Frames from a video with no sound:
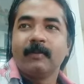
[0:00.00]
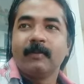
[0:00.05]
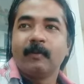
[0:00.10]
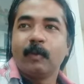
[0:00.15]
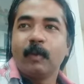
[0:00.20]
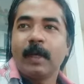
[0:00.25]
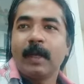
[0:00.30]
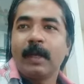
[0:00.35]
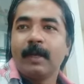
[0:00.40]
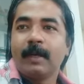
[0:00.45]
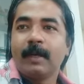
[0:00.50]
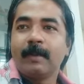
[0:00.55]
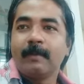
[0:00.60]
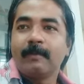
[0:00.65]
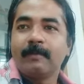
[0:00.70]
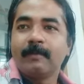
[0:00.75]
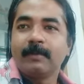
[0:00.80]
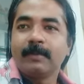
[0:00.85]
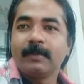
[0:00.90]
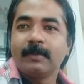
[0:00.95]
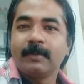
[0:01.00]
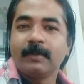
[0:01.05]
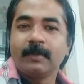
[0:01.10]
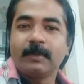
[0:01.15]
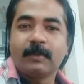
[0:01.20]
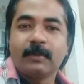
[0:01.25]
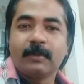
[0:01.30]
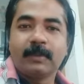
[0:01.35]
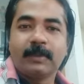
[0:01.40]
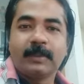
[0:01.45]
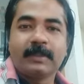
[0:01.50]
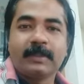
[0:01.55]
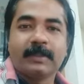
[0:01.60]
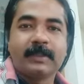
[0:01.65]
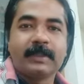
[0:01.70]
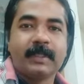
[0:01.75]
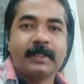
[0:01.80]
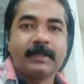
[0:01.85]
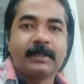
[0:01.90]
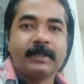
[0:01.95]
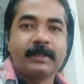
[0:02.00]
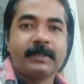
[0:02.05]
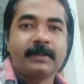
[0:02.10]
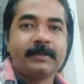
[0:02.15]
welcome to this session.